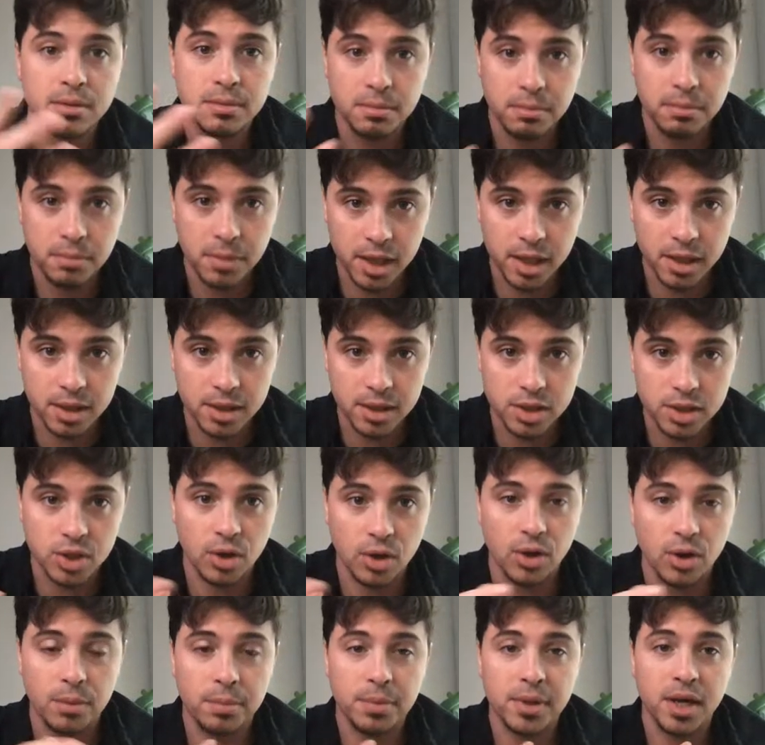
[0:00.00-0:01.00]
Mindy
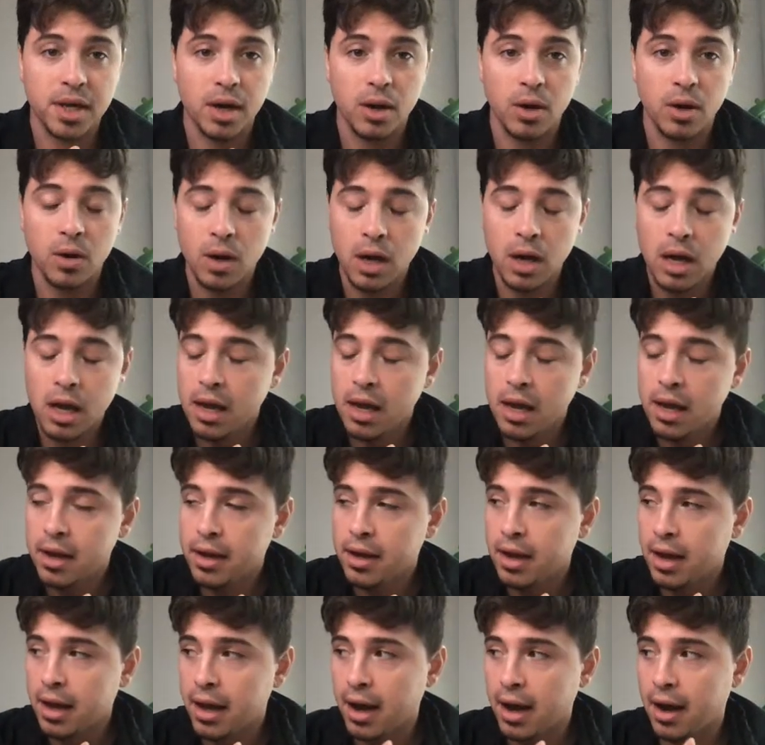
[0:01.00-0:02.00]
Scorpio,
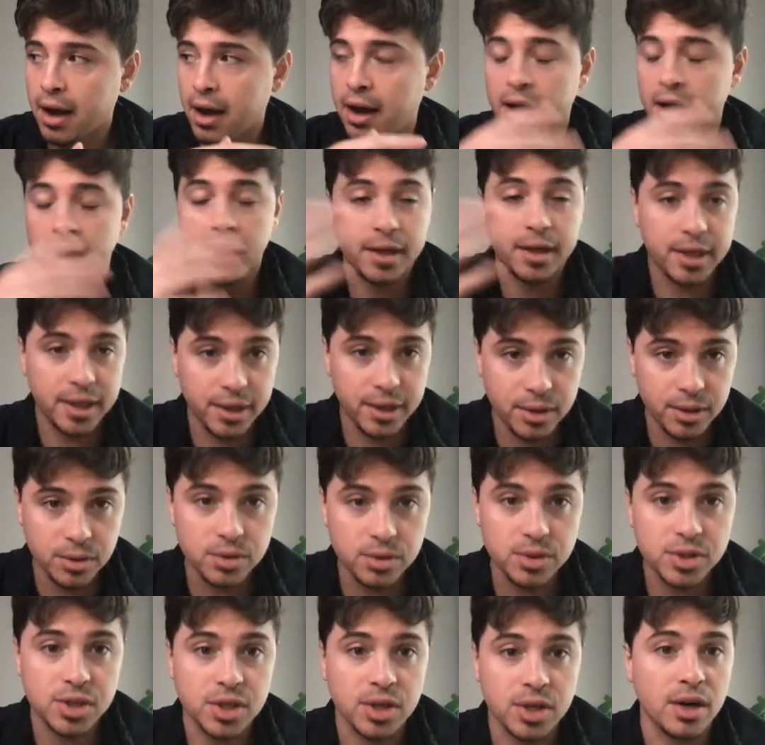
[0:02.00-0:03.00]
uh,
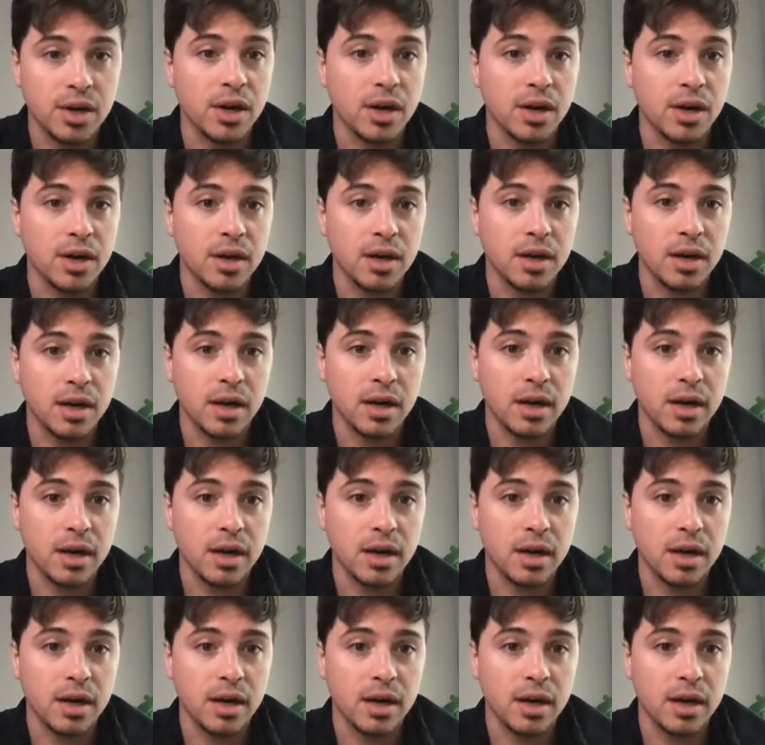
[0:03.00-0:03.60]
accused her